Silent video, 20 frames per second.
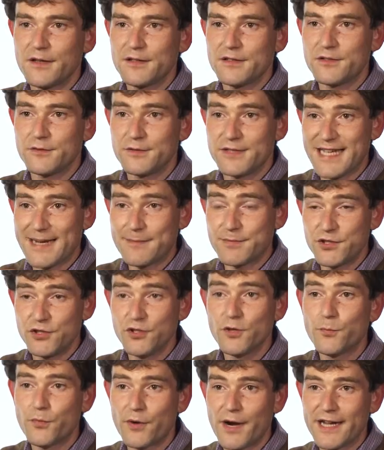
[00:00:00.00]
to adapt
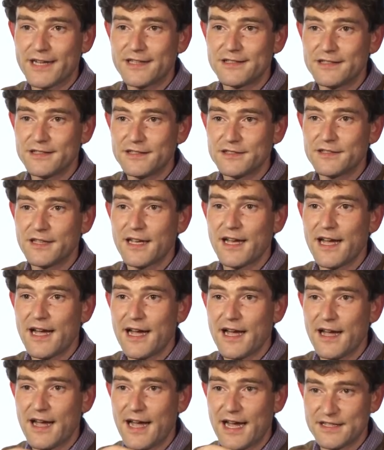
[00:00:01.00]
your practice
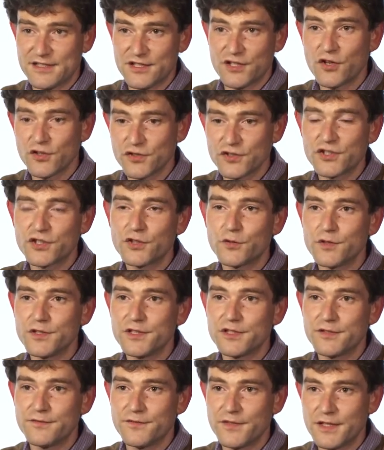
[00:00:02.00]
as a
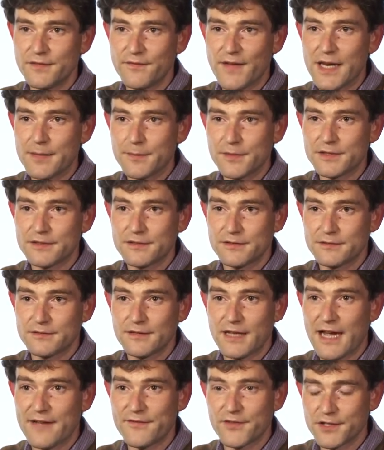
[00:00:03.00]
consequence of the development
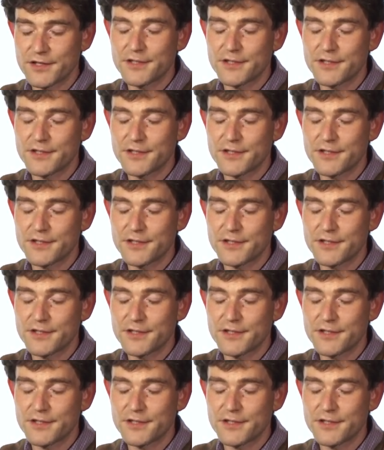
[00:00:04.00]
having